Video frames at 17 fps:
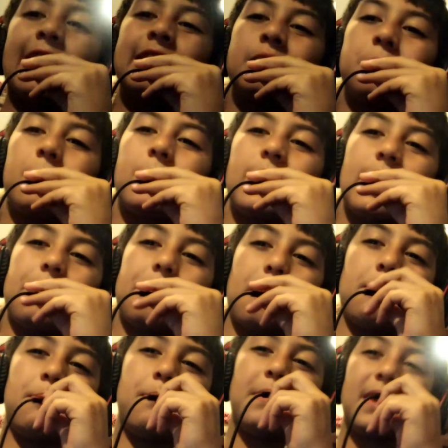just want to give
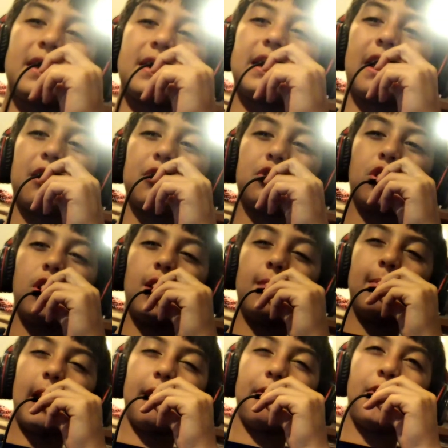a big shout out to
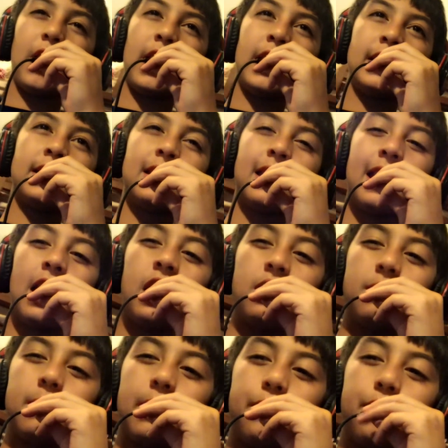all my friends. They
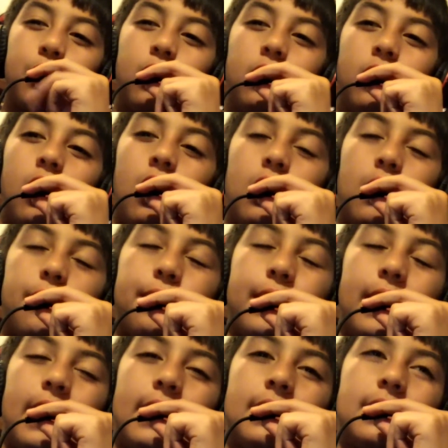helped me through a lot of
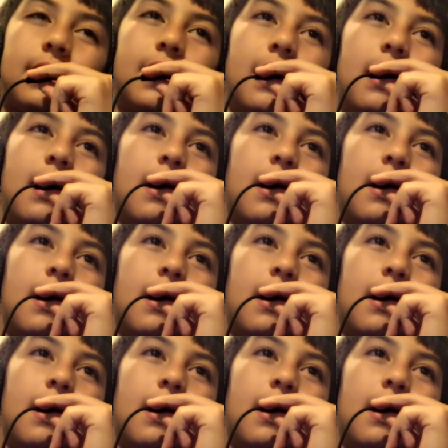things.